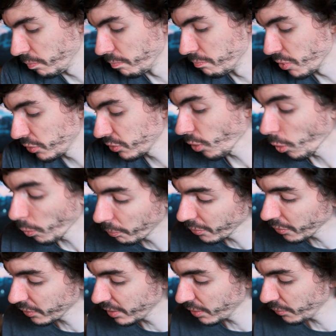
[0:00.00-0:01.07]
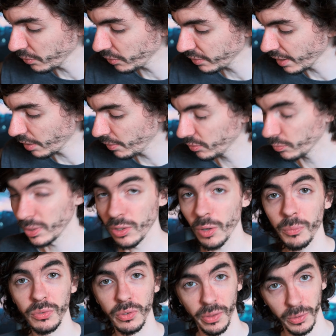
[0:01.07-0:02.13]
most obvious difference there is when it
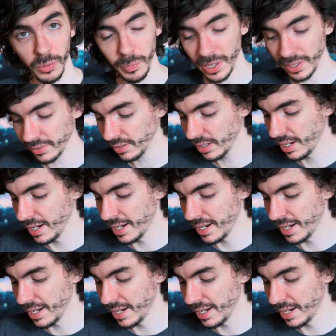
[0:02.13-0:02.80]
comes to the specs